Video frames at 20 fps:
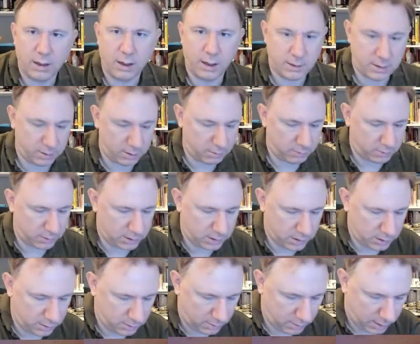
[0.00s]
I don't know what to
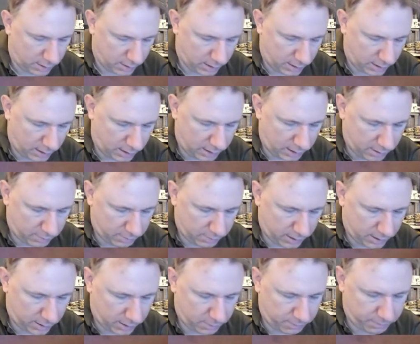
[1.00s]
do.
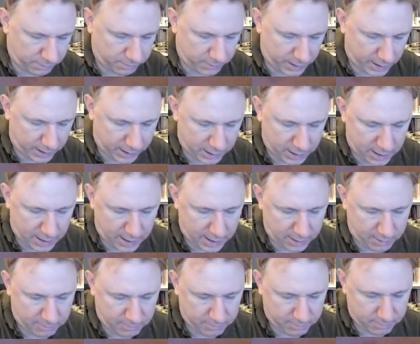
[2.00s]
And the peg there.